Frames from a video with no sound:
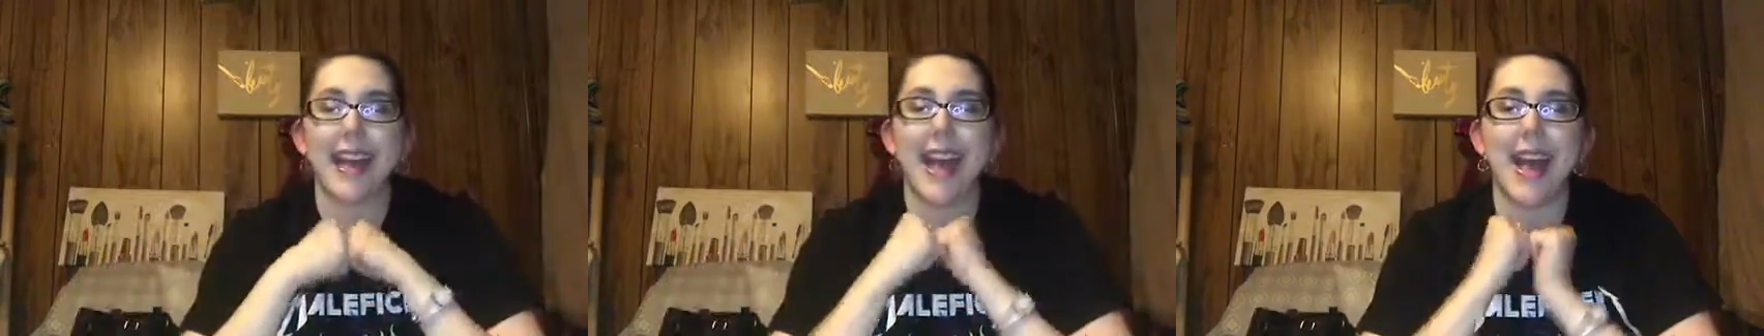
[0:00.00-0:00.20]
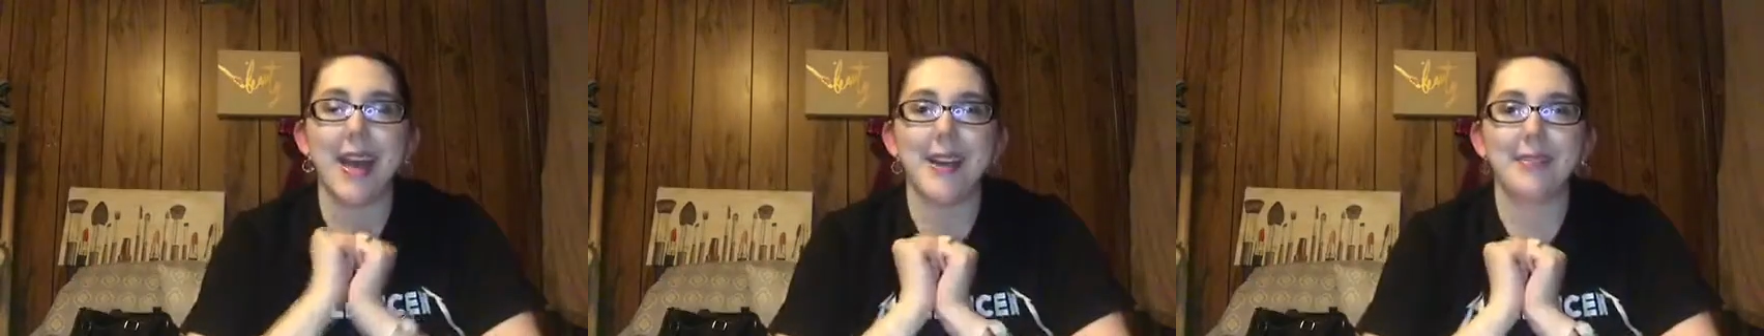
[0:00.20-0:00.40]

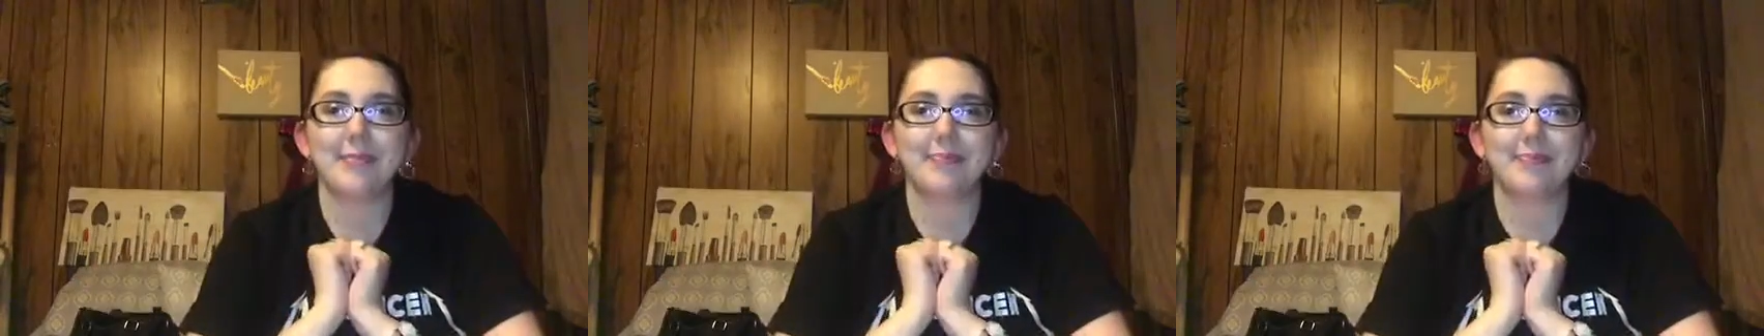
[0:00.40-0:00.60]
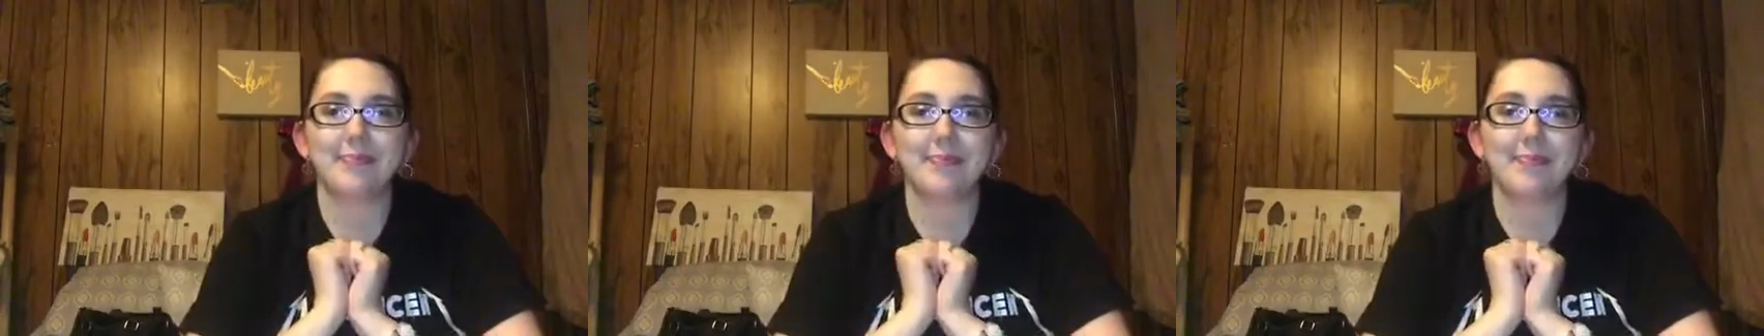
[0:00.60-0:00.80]

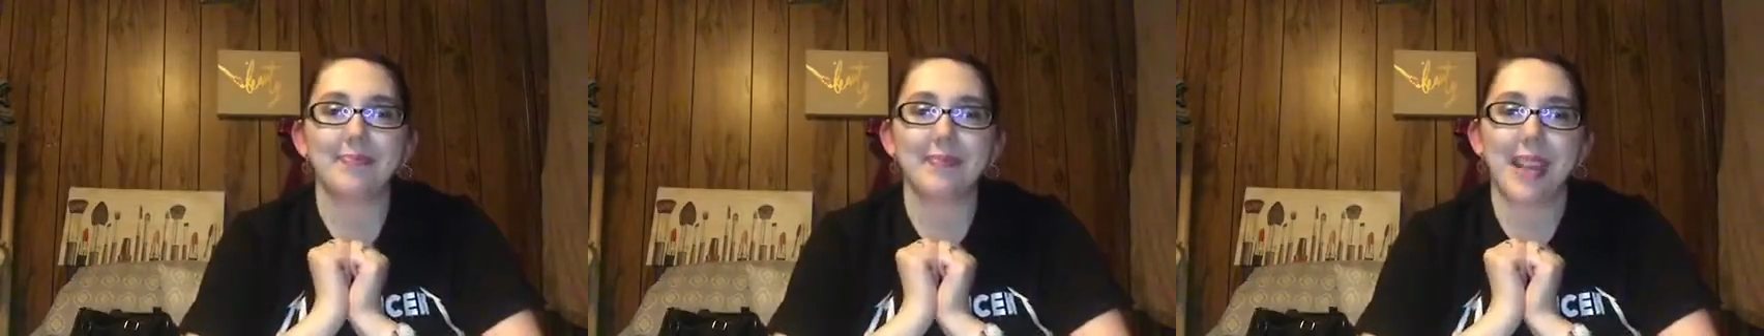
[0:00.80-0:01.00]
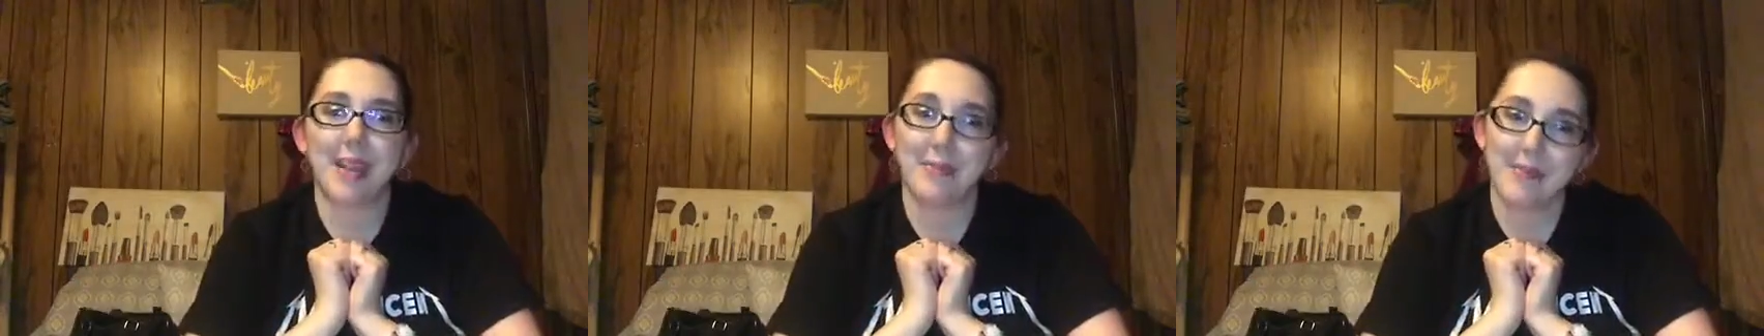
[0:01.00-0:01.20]
And
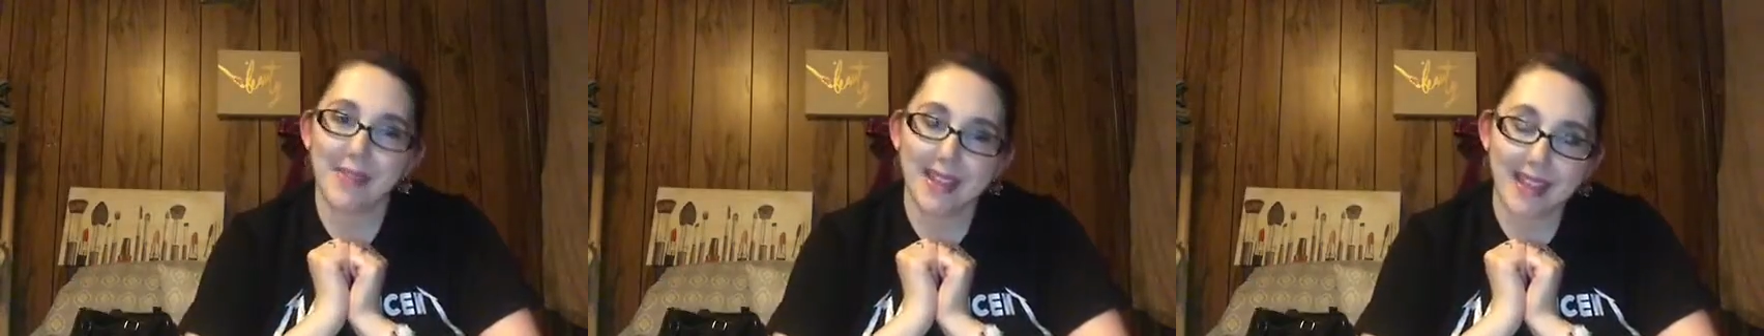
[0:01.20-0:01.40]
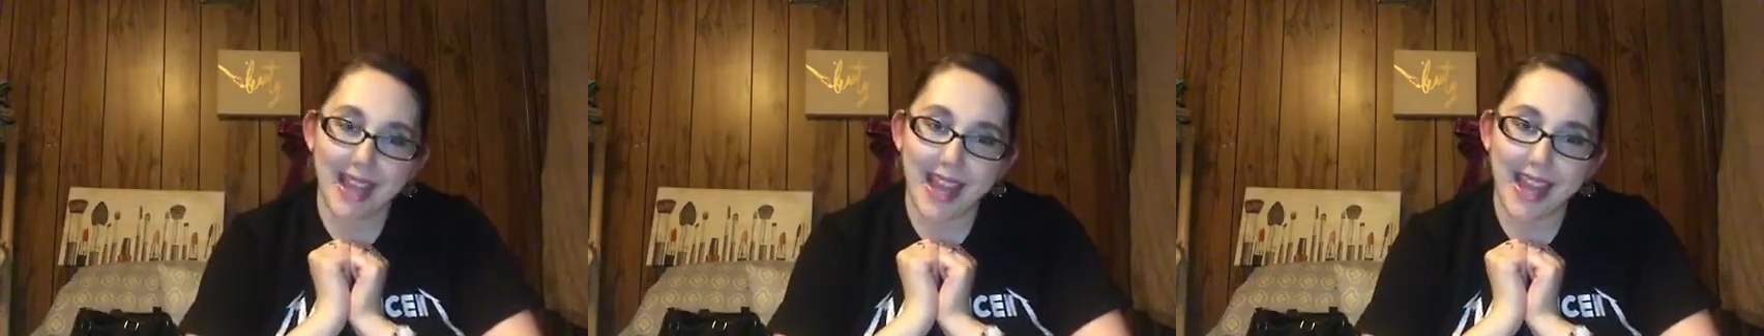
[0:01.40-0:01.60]

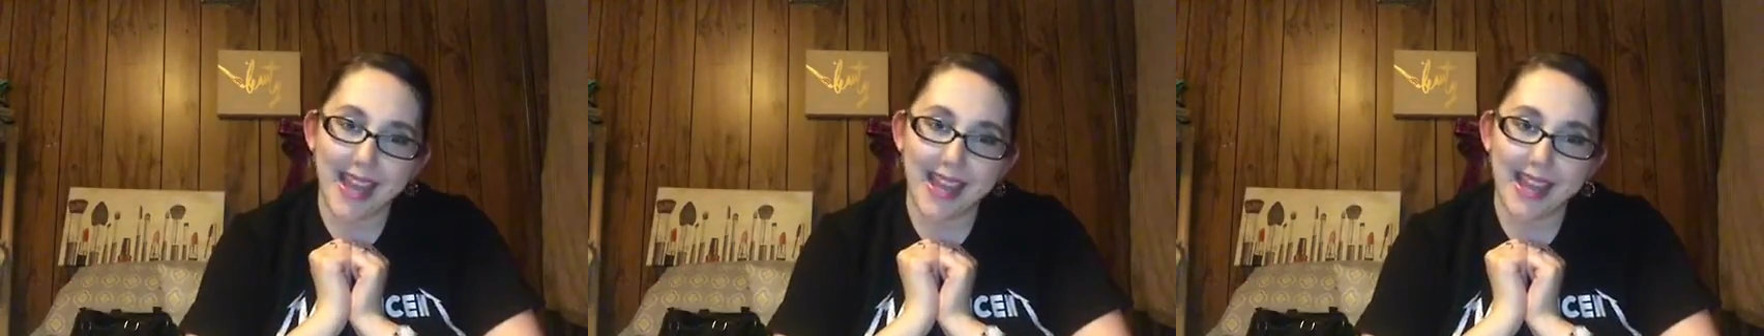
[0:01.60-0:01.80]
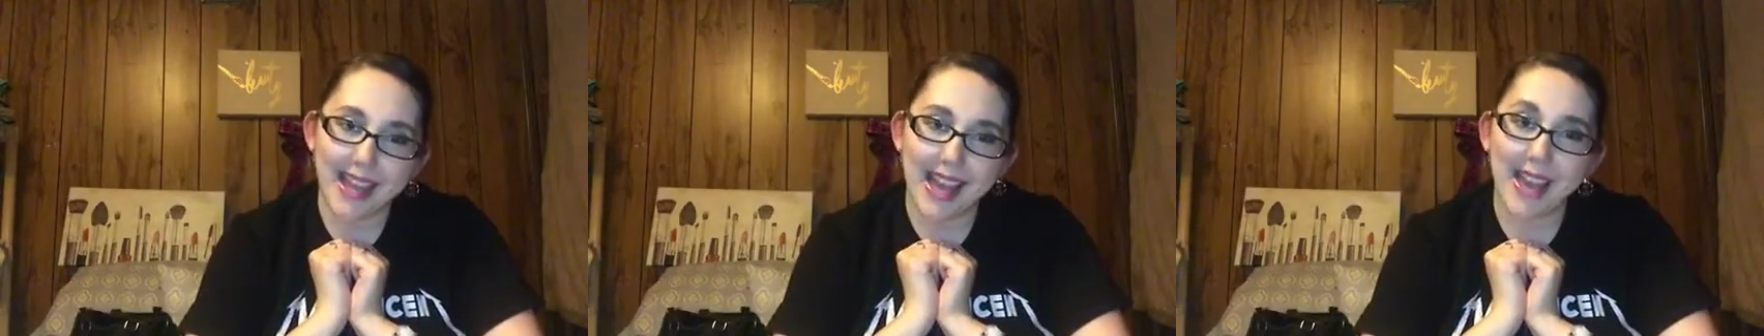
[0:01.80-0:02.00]
with that,
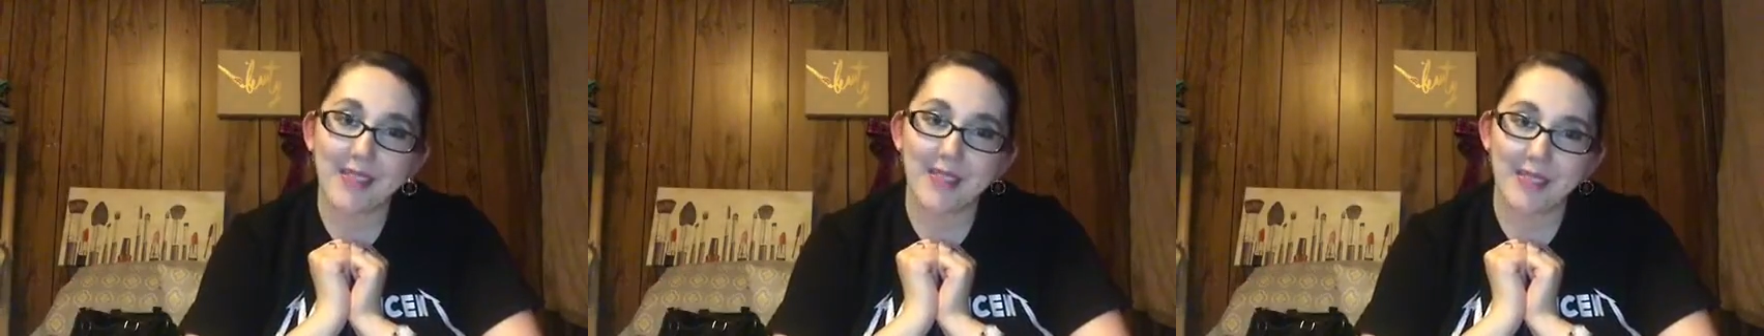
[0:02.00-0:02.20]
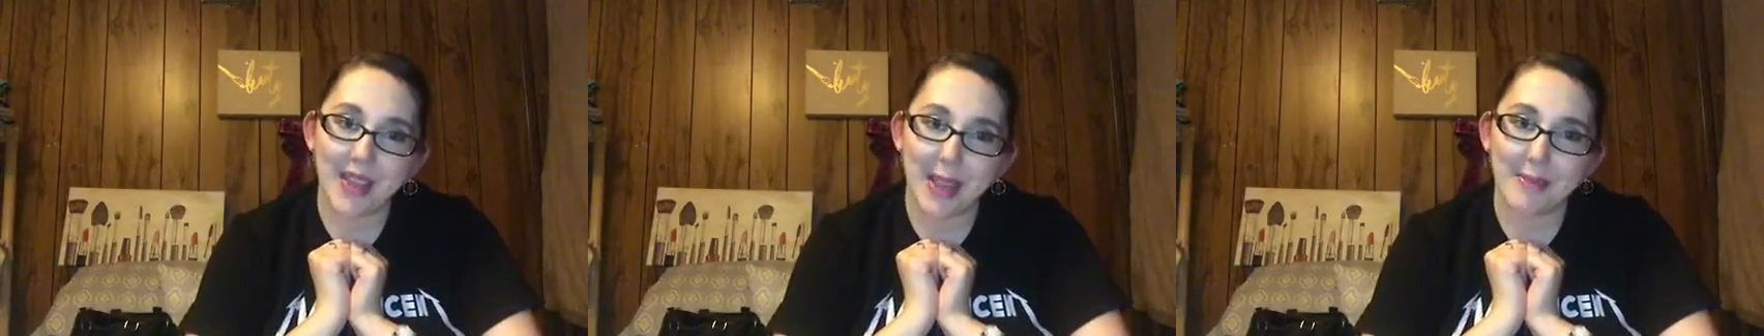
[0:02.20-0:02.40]
have
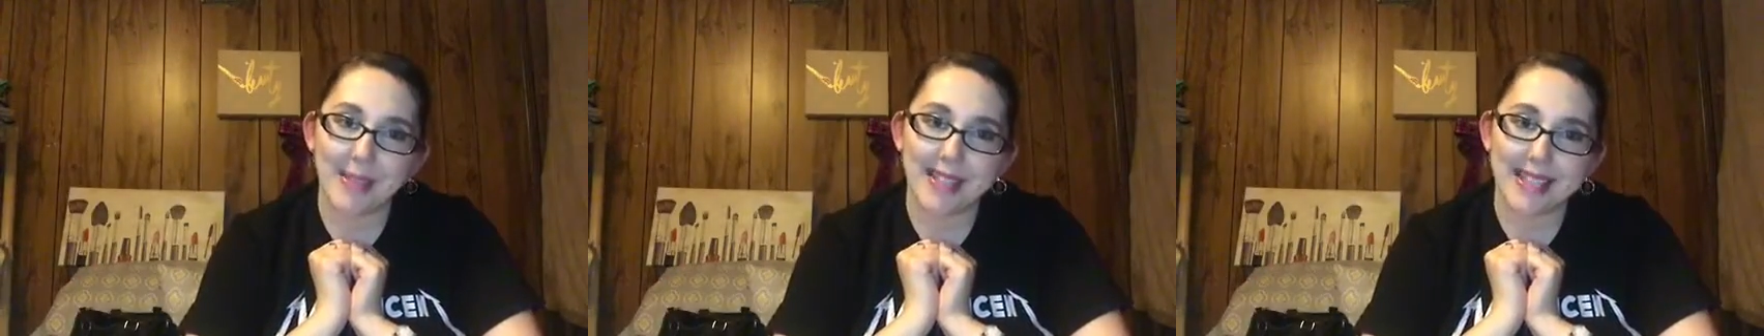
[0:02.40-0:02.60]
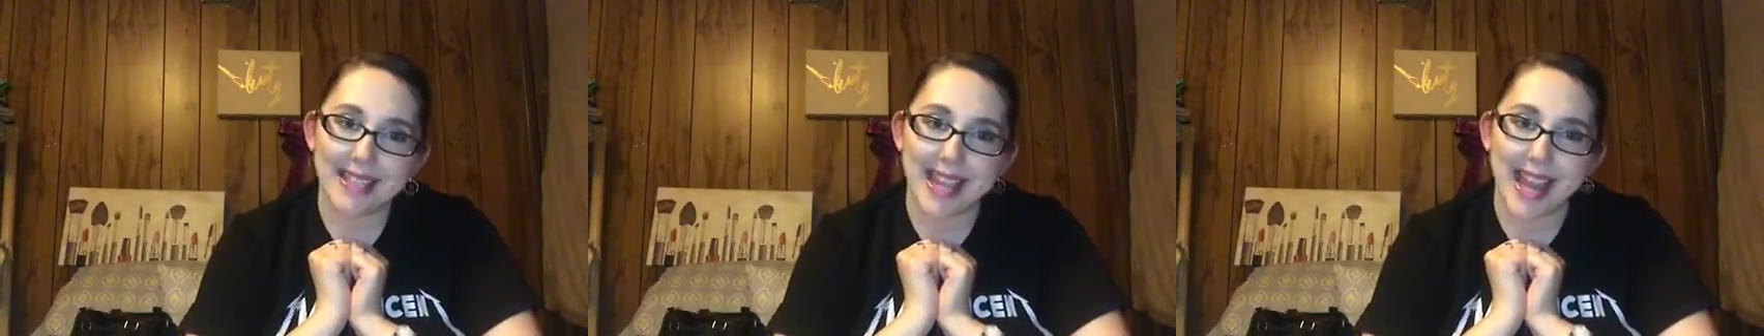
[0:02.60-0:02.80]
a
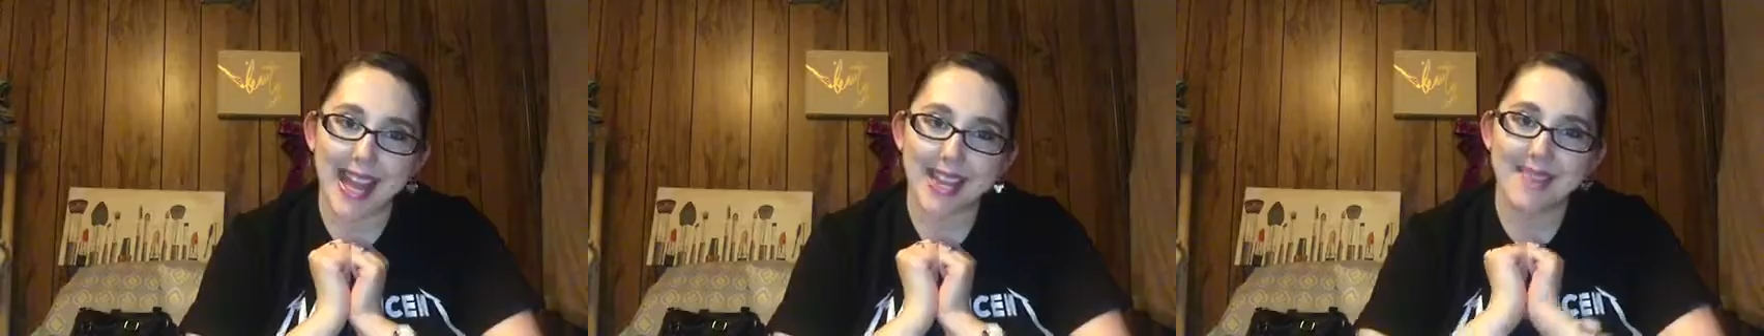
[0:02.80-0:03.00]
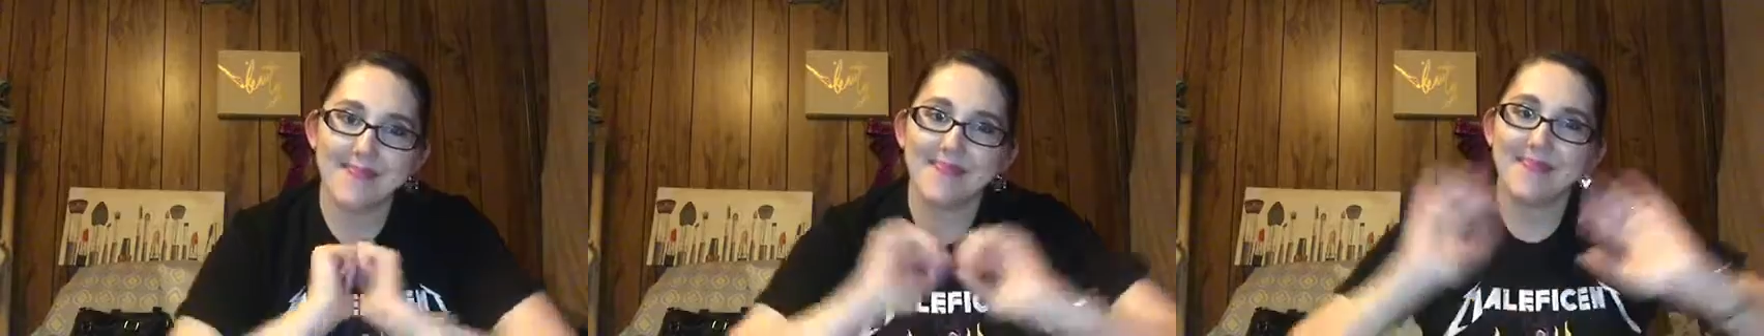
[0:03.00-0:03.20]
fabulous
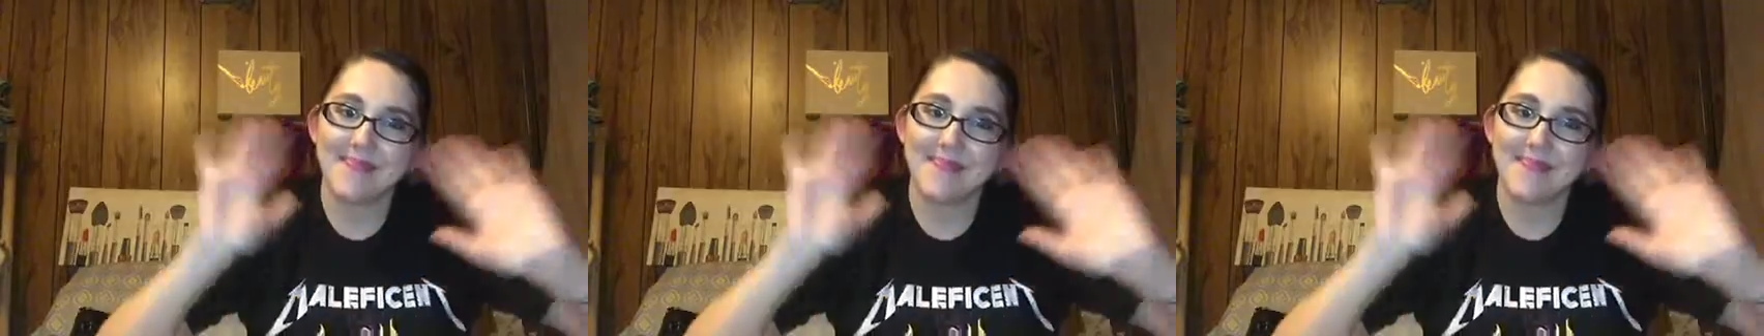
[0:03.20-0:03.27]
day.